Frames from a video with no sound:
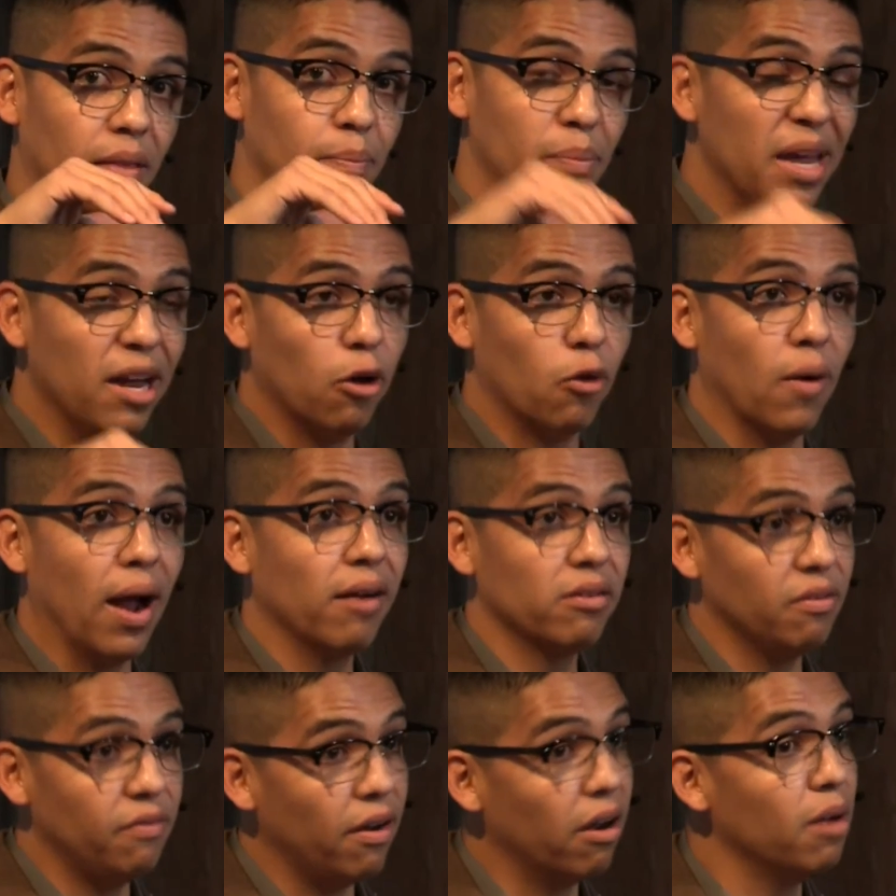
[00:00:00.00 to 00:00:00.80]
being
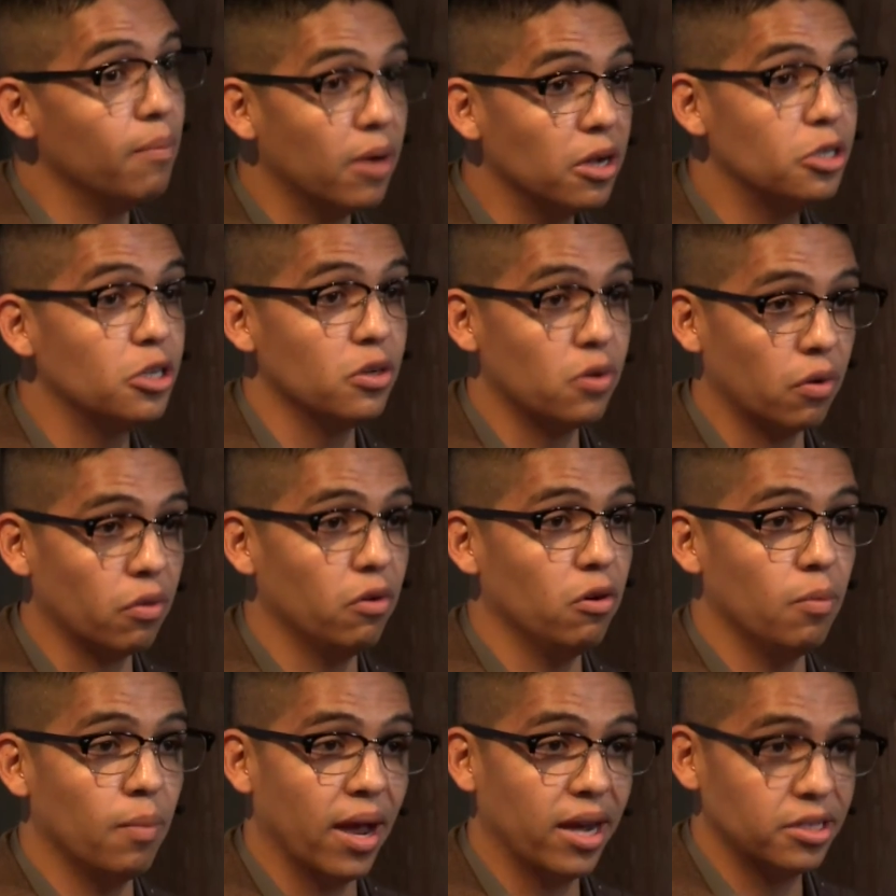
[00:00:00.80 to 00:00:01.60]
grounded very much in
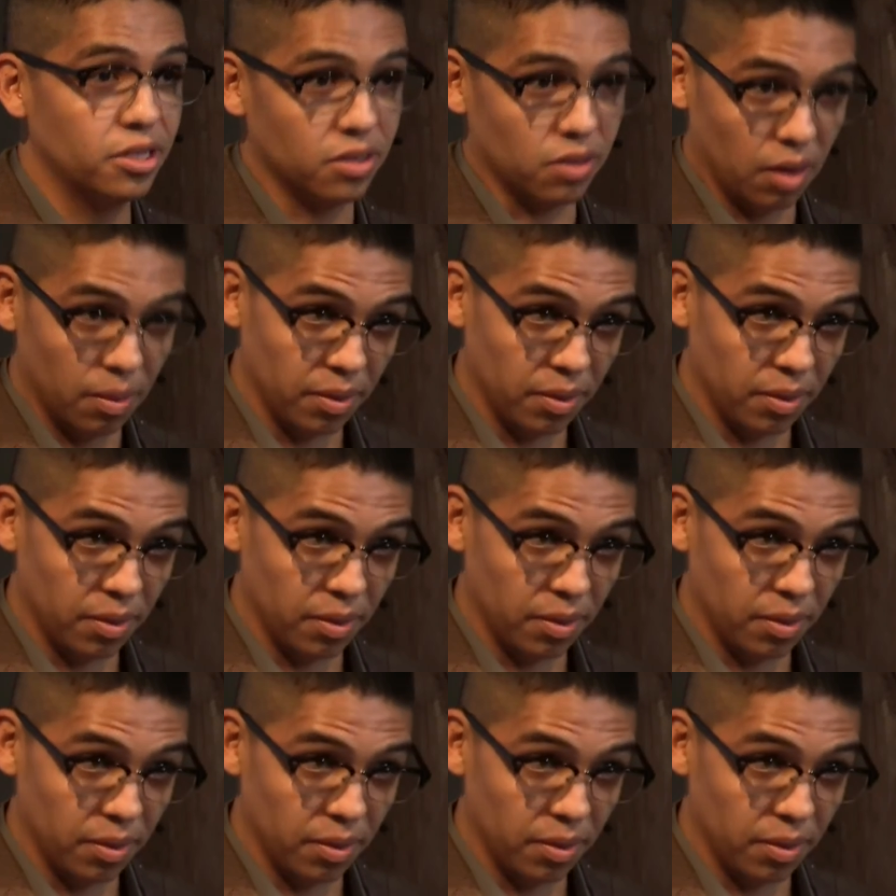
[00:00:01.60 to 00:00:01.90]
northern New Mexico.